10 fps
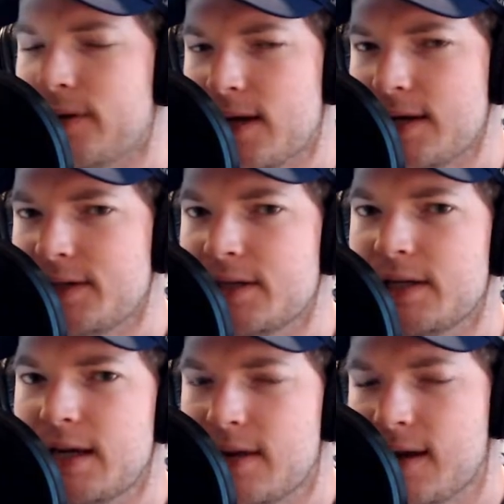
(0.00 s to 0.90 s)

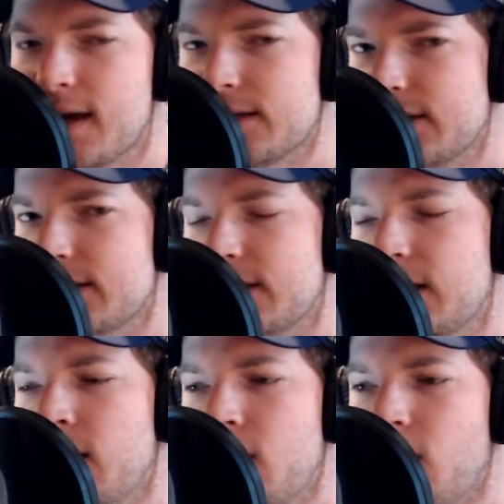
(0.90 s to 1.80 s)
ACC and the SEC
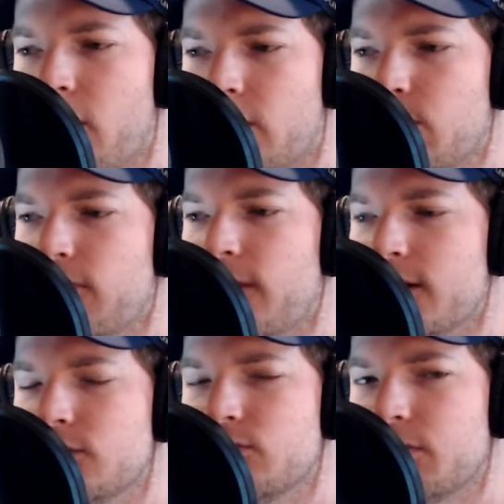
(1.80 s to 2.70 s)
are going to
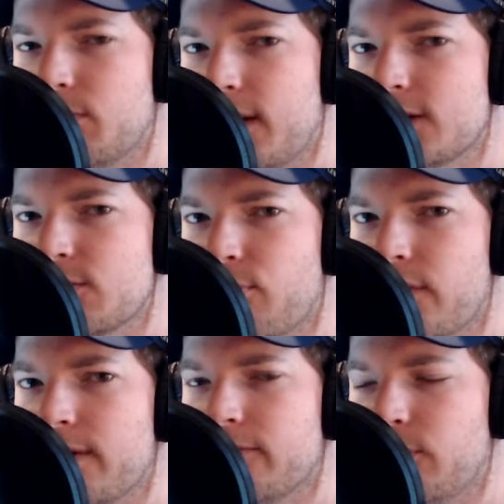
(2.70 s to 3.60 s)
provide you with the best
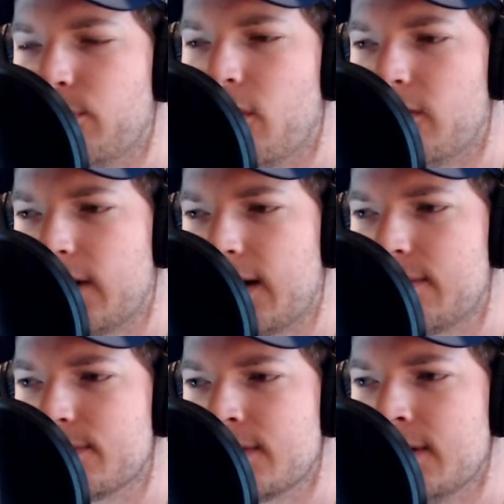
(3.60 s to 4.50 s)
spring football
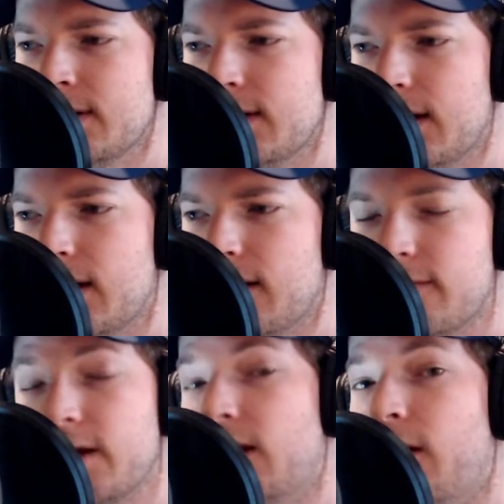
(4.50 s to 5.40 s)
games of
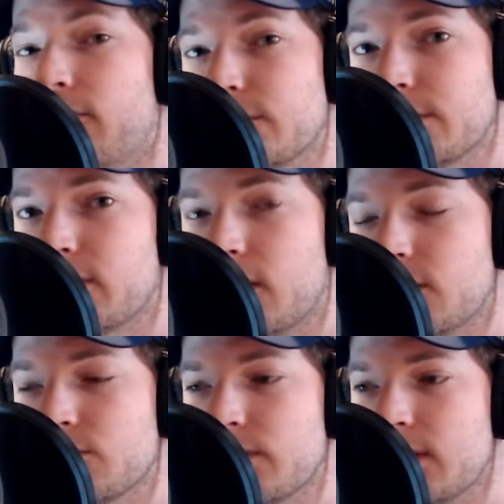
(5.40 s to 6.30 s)
any conference in the
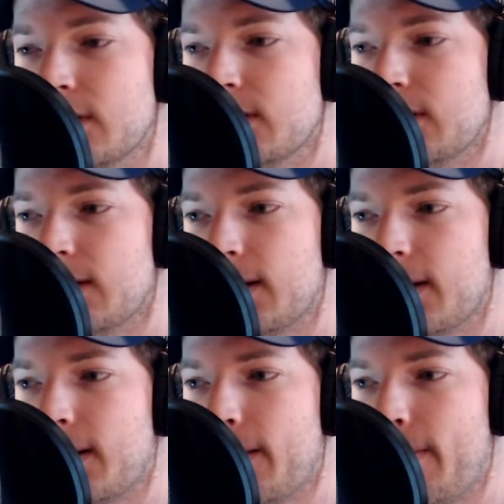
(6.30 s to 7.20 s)
country
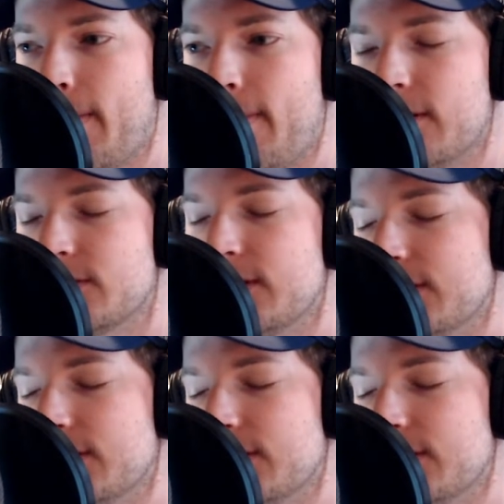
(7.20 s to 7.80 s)
this season.